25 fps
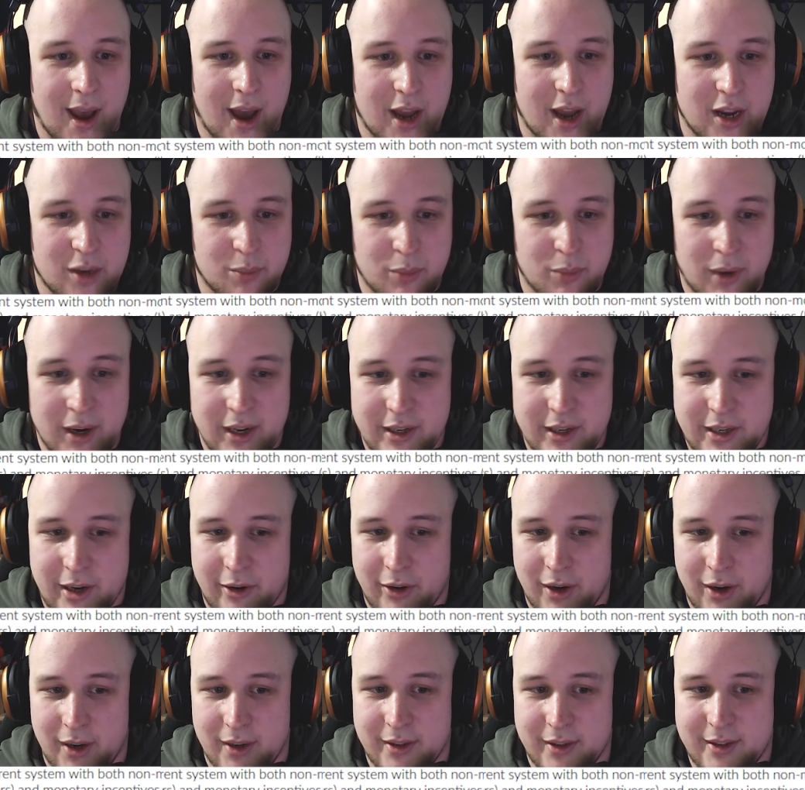and
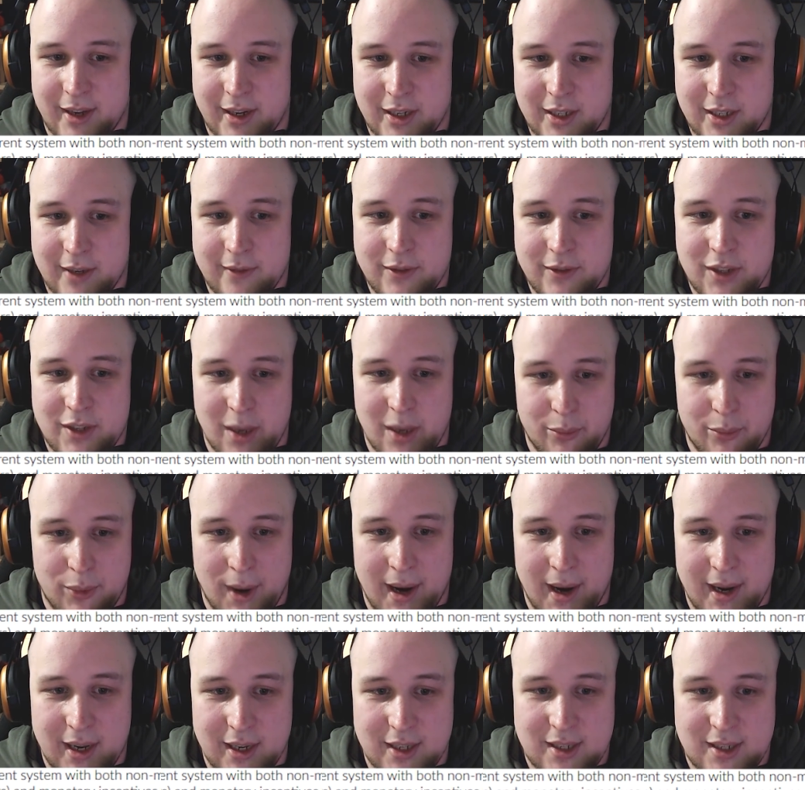monetary incentives, in
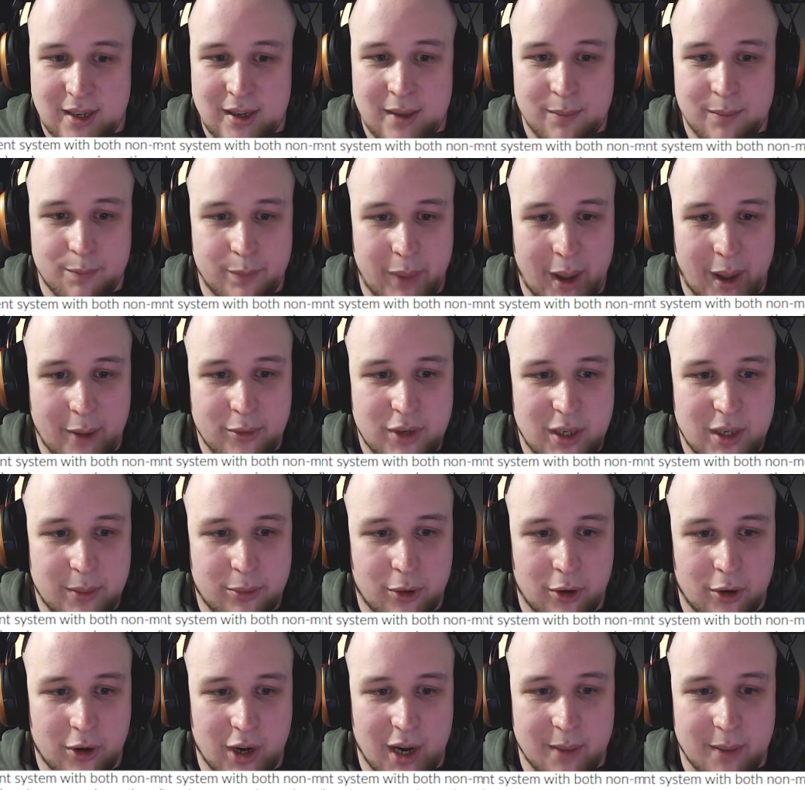brackets, bounty
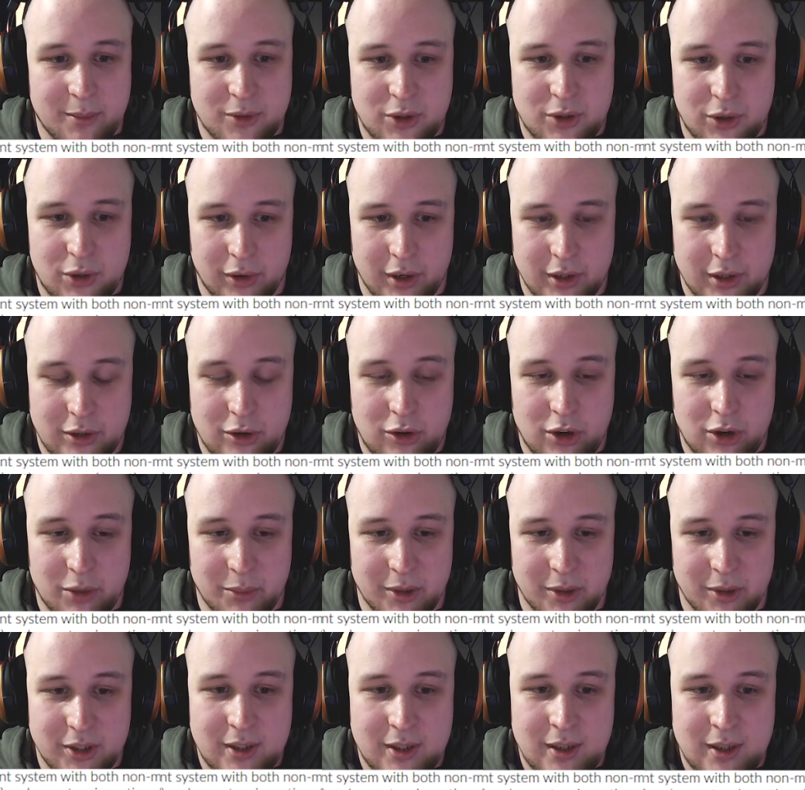programs during
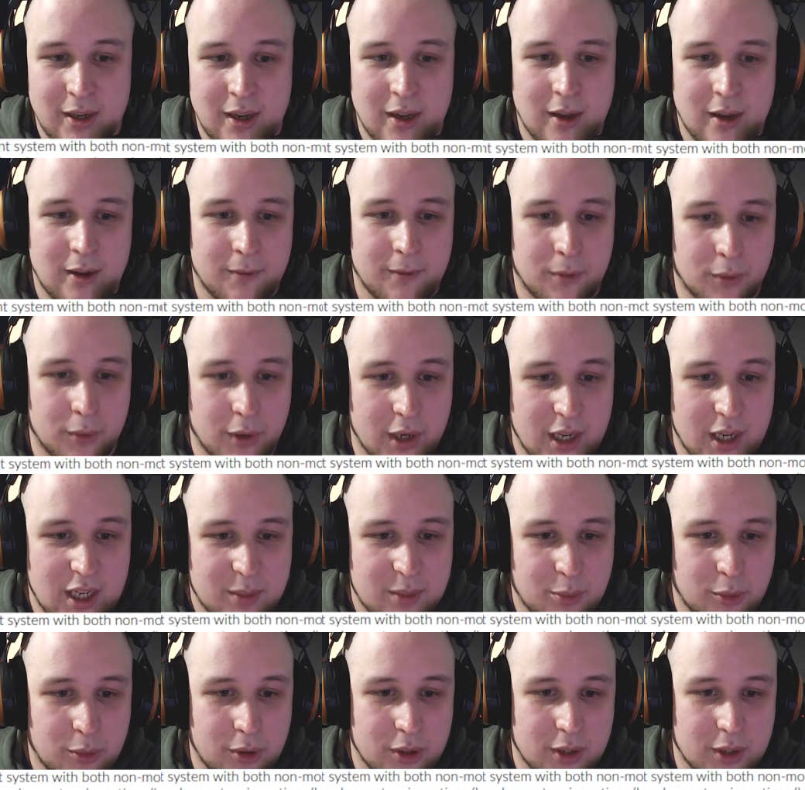tournaments, for
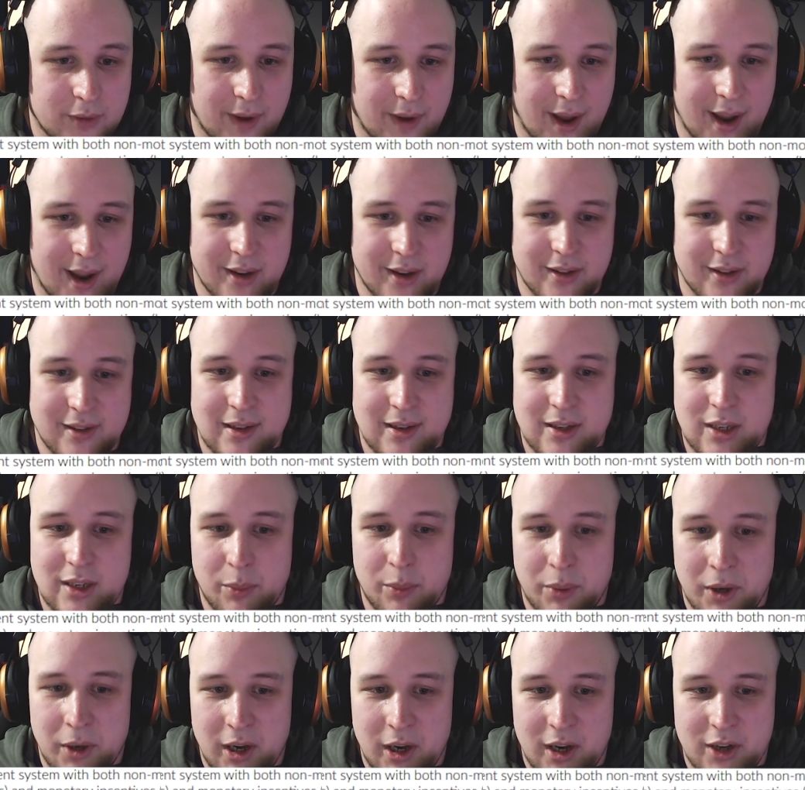esports fans
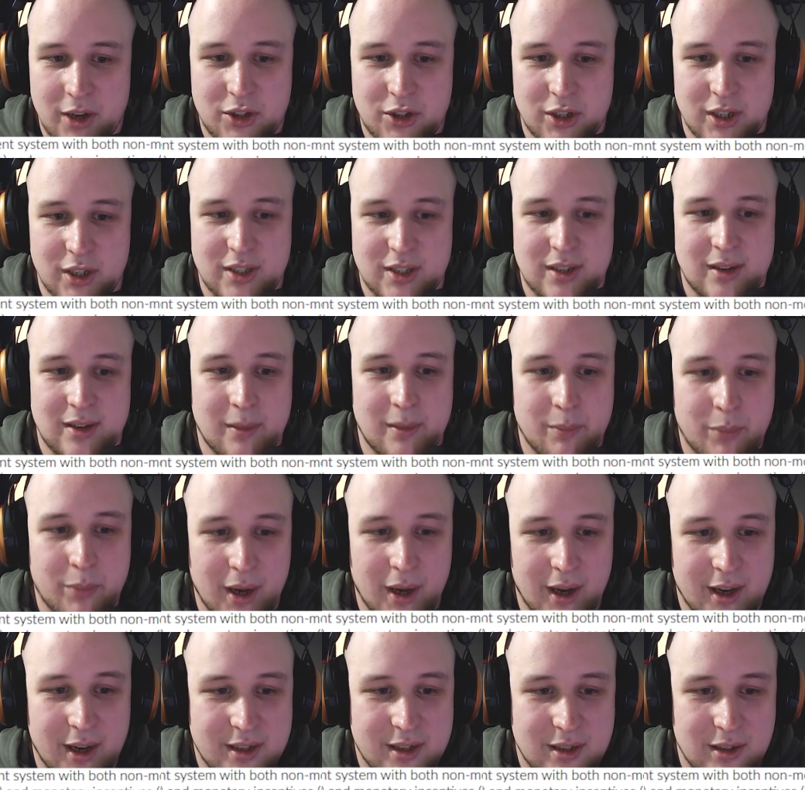to purchase
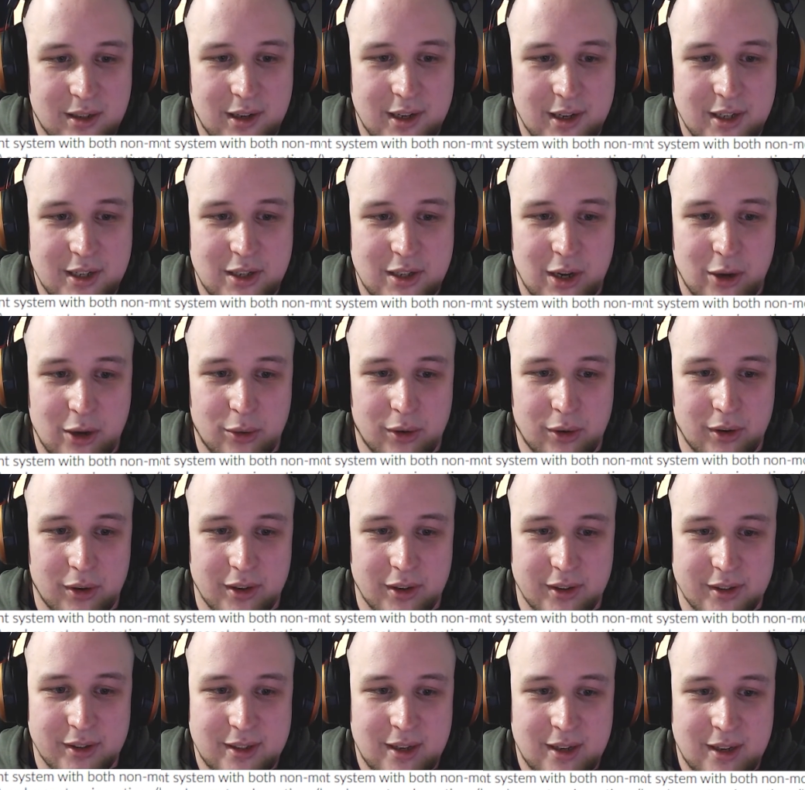personalized
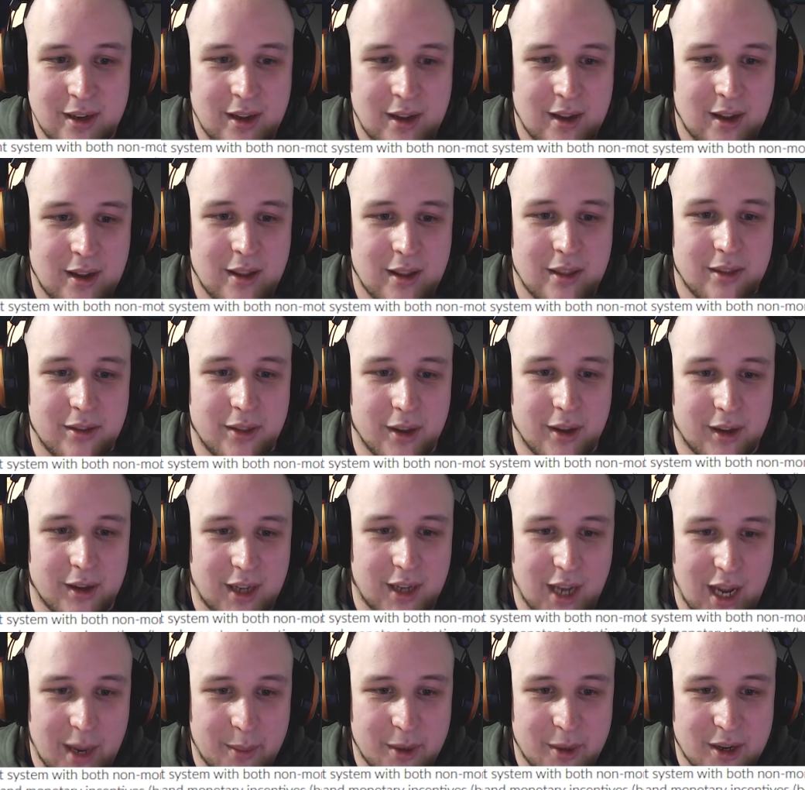tokens that
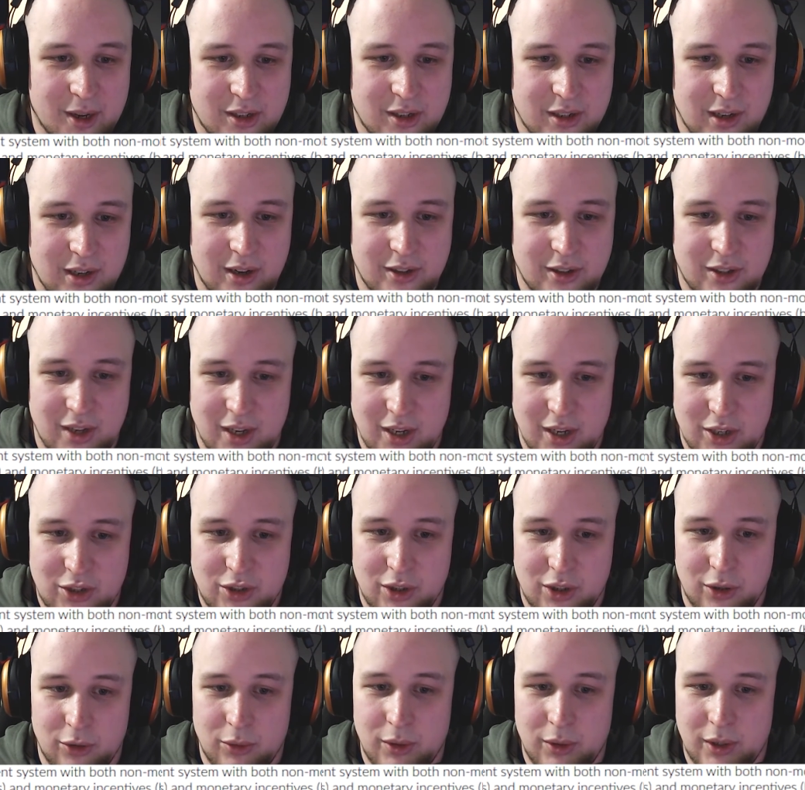gaming stars
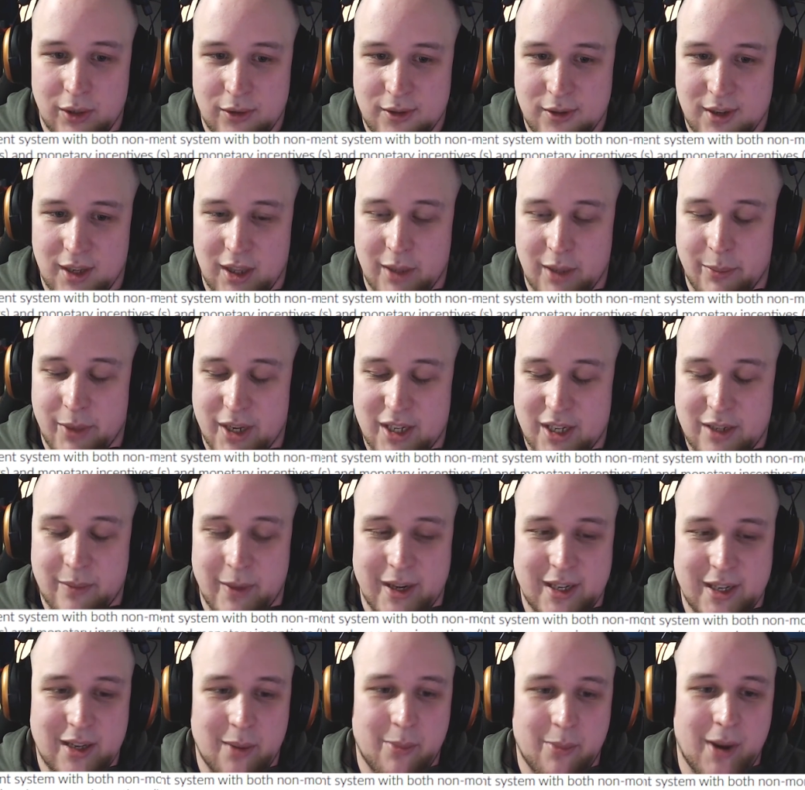issue using the
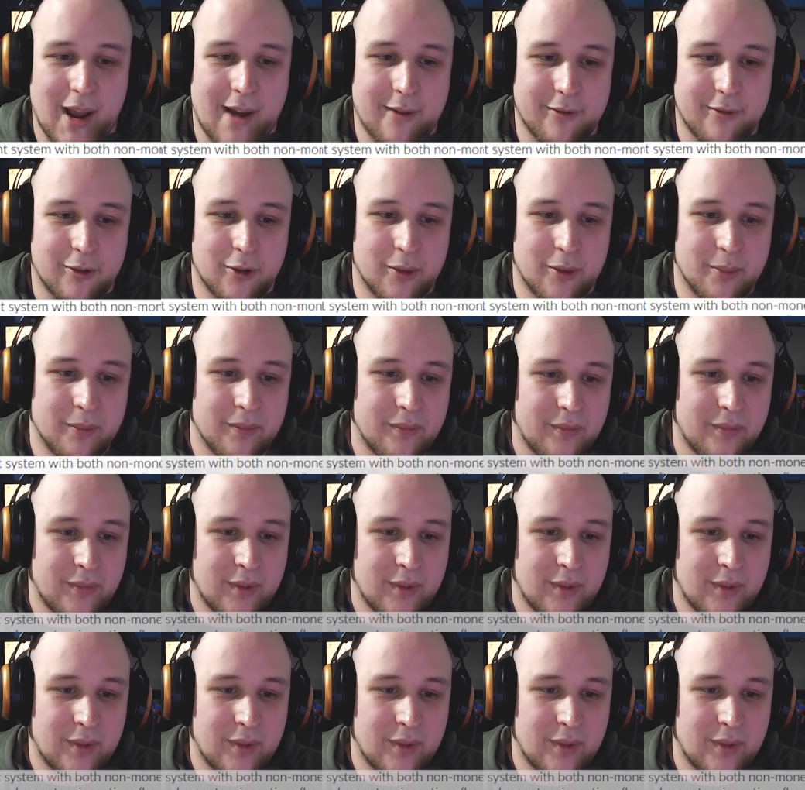BestMeta platform.